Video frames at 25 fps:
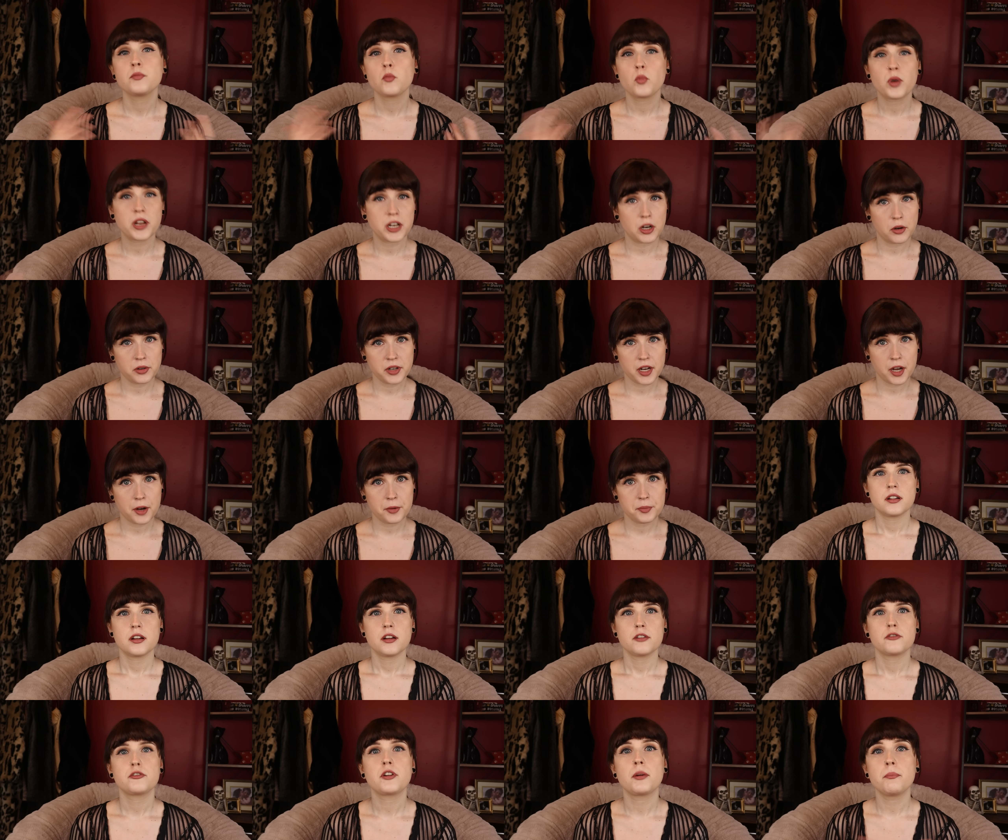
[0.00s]
We don't know.
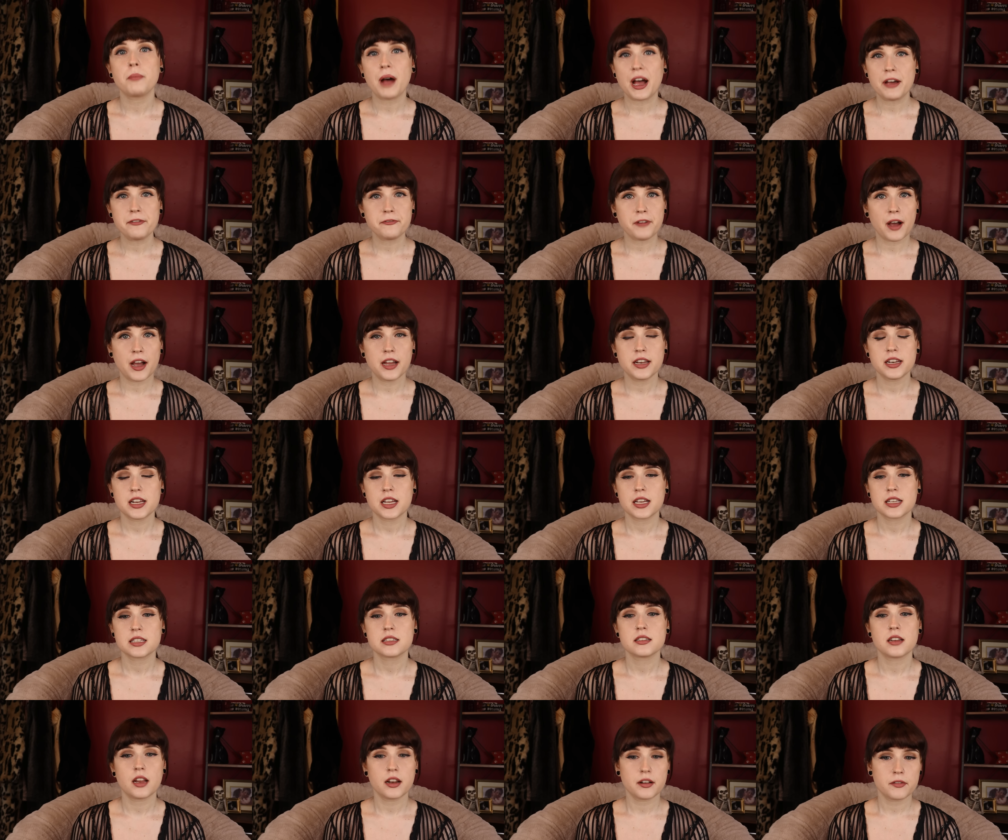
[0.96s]
From my
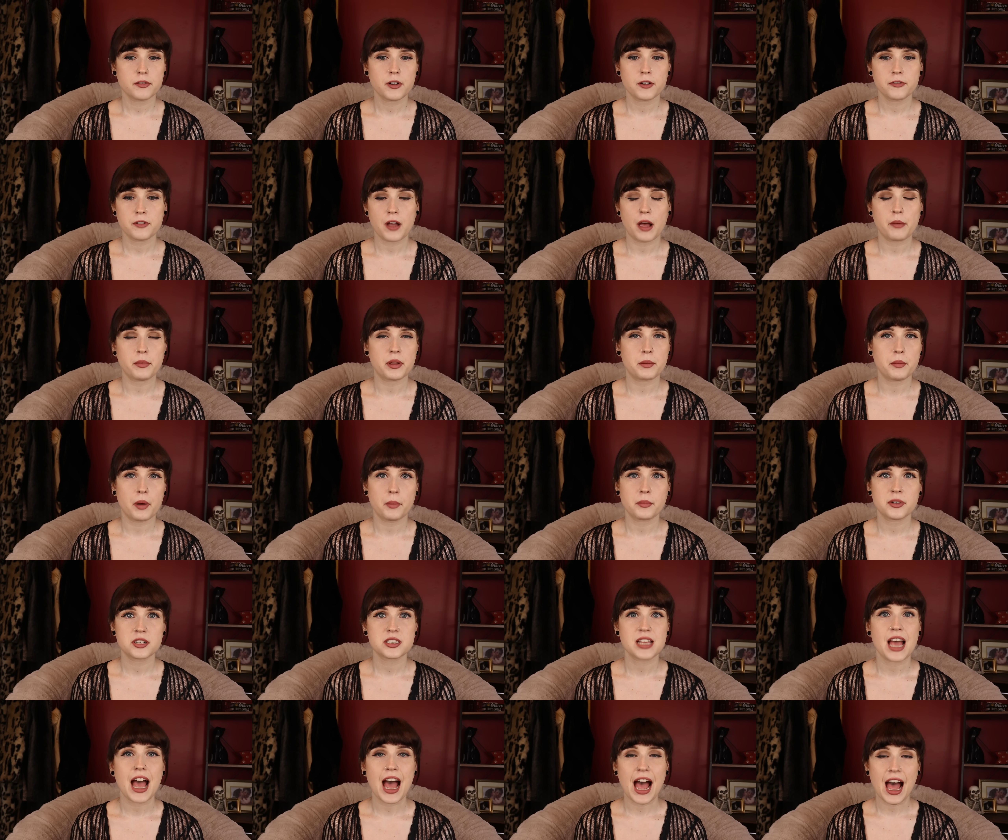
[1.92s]
findings, none of her family
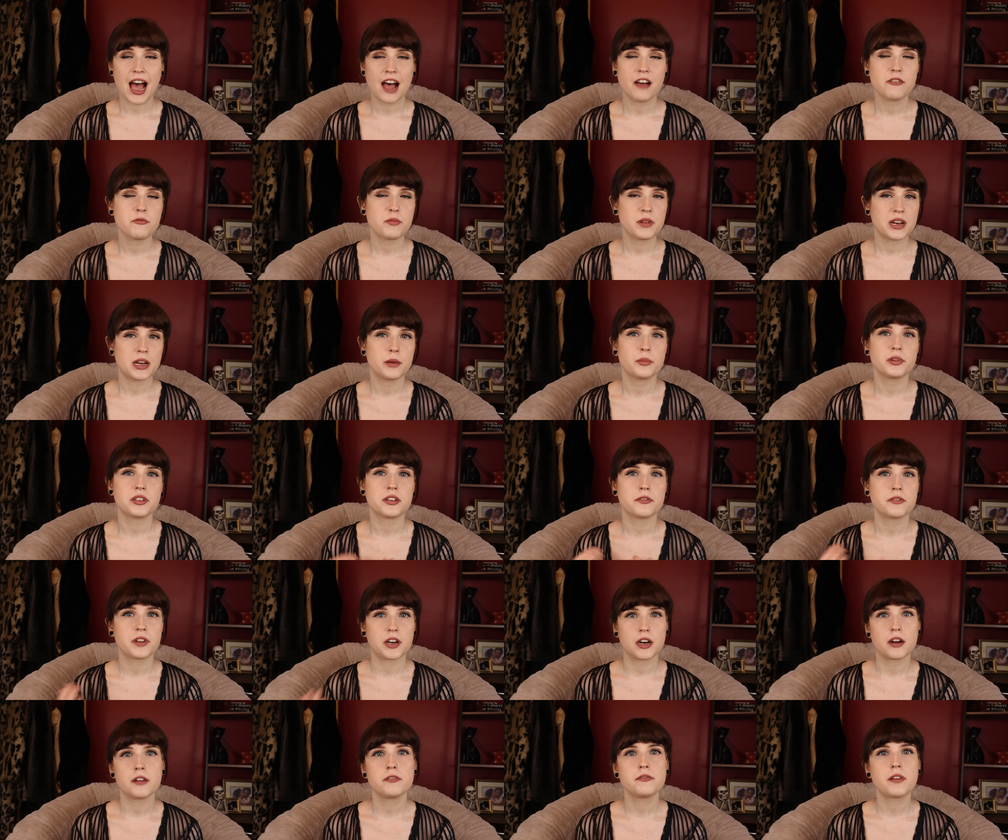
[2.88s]
members have been able to
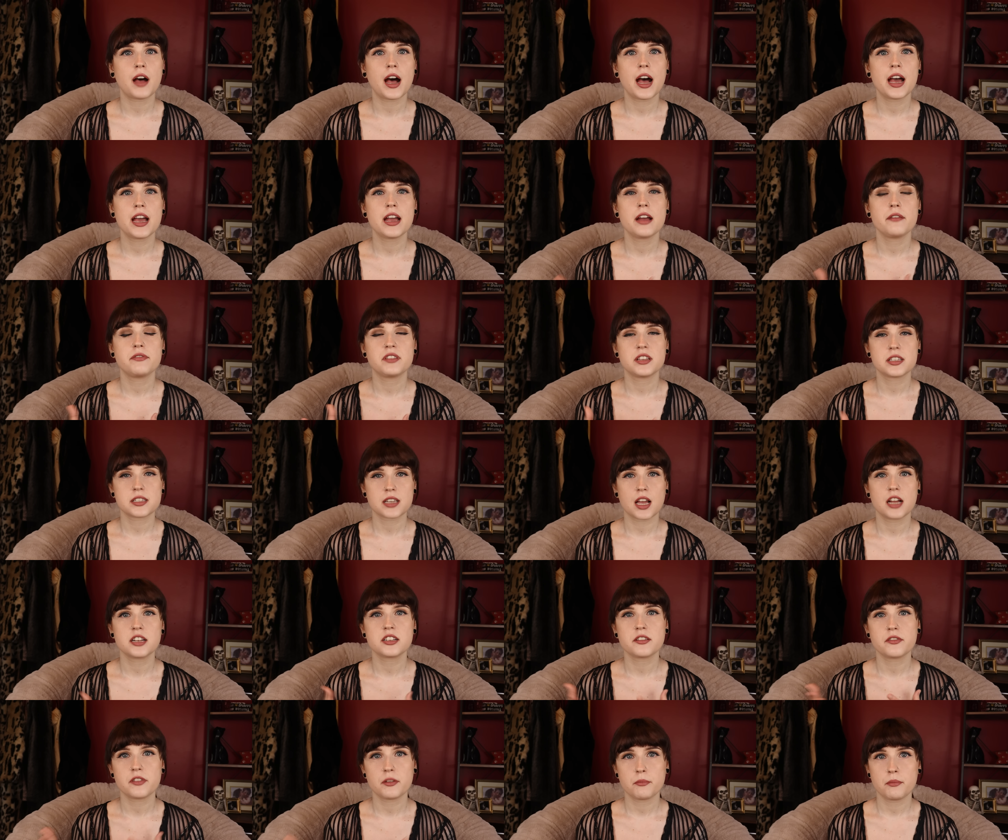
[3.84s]
verify if the
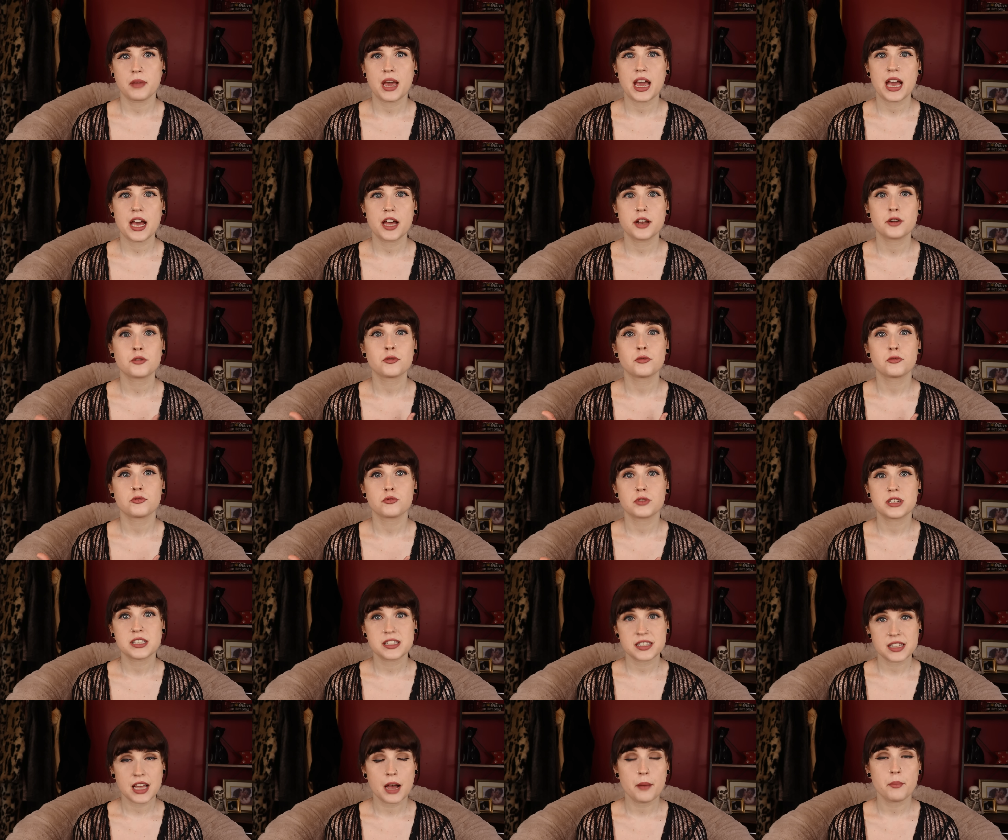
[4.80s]
sketch of the man
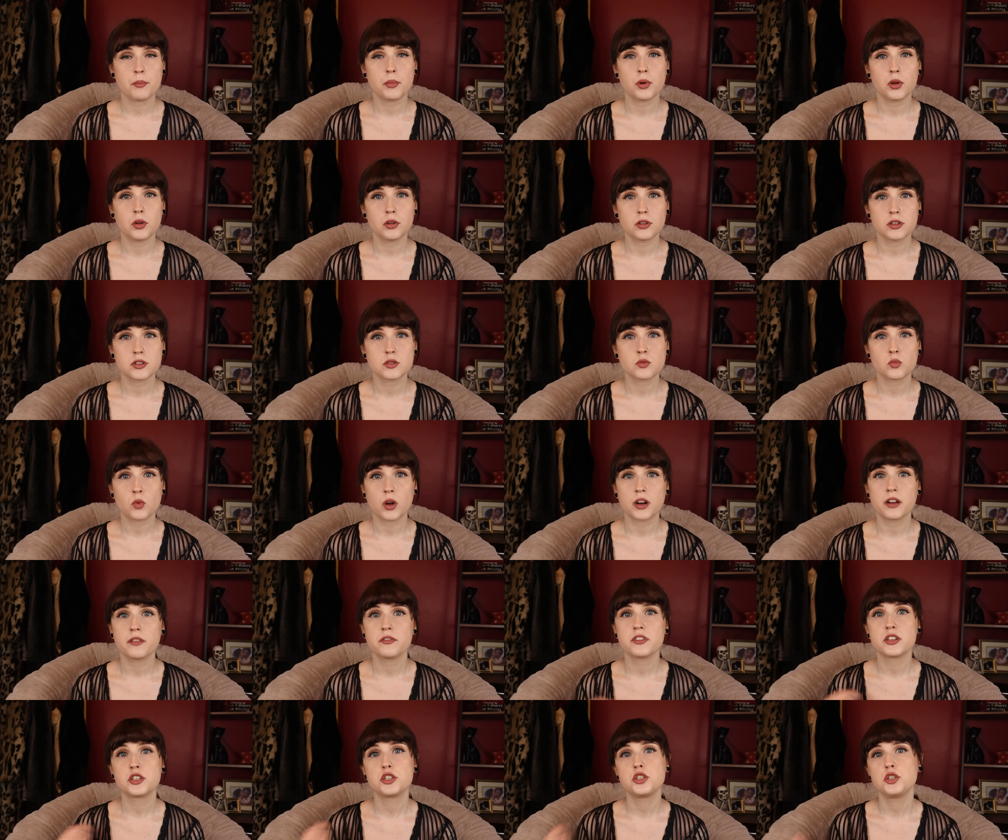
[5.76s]
resembles one
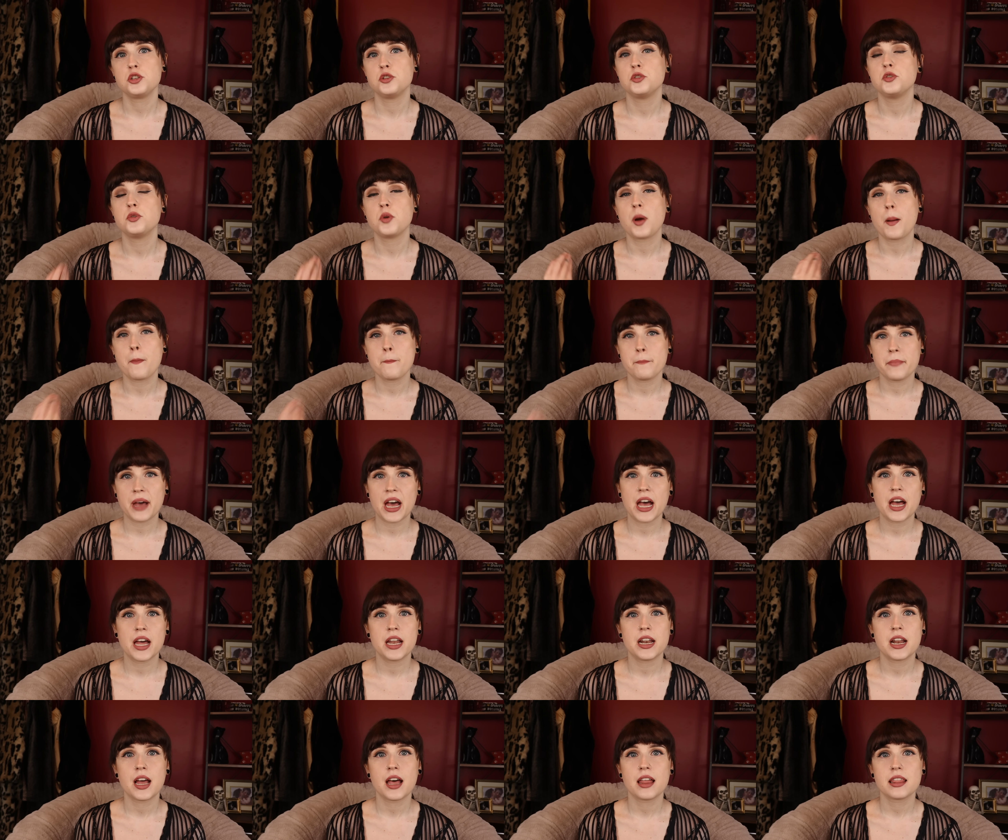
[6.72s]
of the two
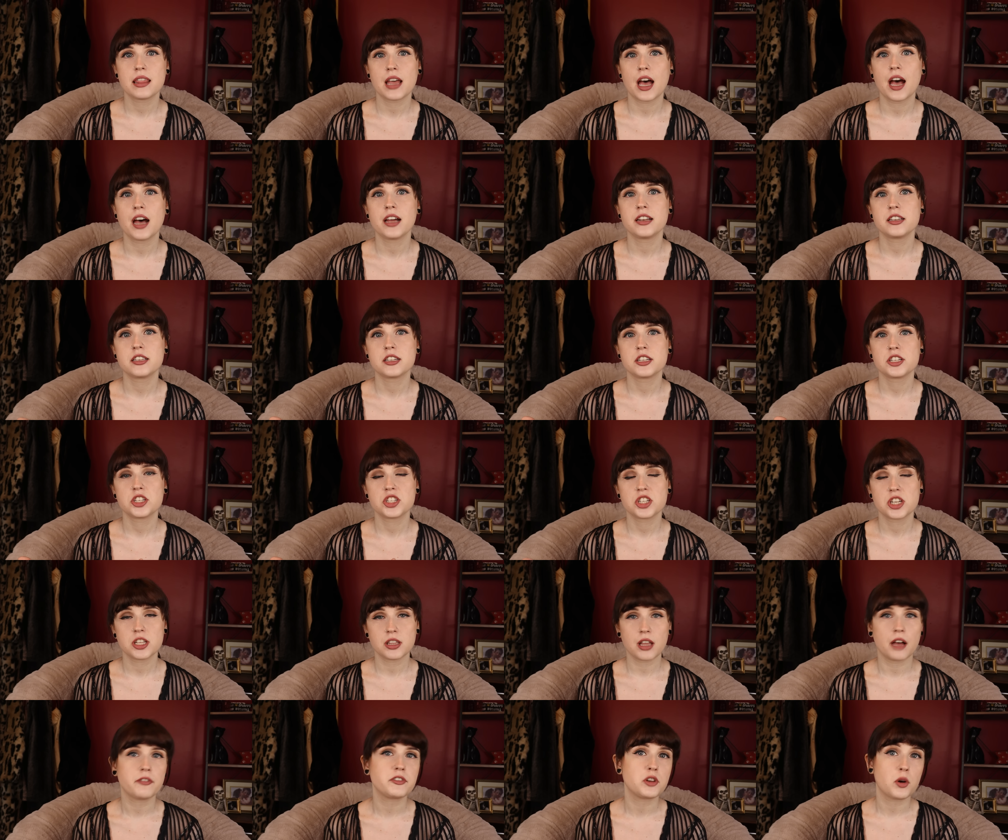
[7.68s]
men that she
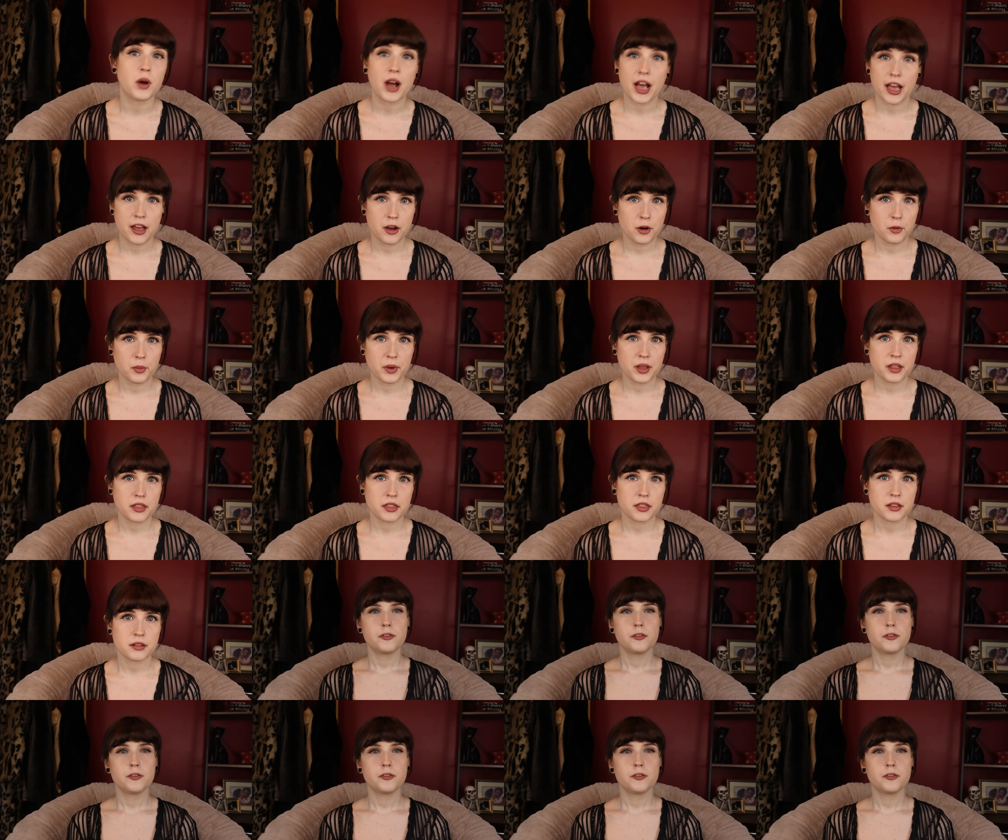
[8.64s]
left Ohio with.